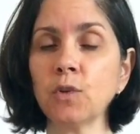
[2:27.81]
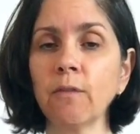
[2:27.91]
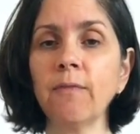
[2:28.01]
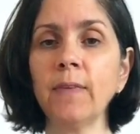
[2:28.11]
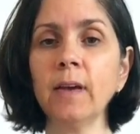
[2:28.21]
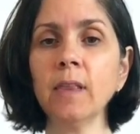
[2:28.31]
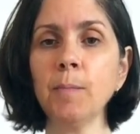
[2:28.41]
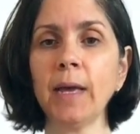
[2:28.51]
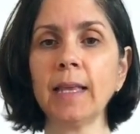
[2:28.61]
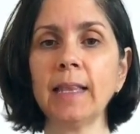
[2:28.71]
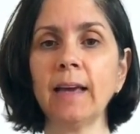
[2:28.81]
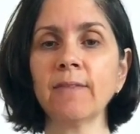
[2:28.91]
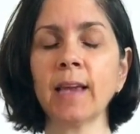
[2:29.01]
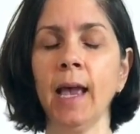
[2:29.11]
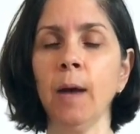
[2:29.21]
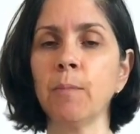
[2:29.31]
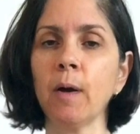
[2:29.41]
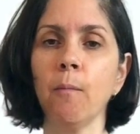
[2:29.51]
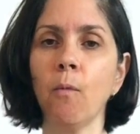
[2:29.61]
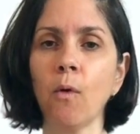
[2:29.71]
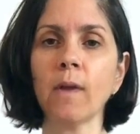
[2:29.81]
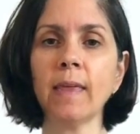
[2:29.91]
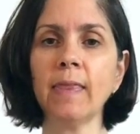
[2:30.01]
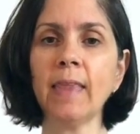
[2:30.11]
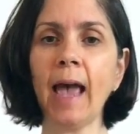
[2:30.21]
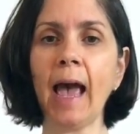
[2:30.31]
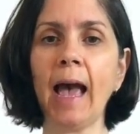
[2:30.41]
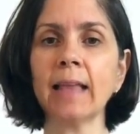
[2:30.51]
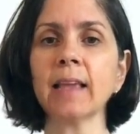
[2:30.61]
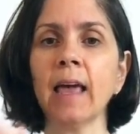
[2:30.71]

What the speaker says: you'll feel the belly lift, but more than that,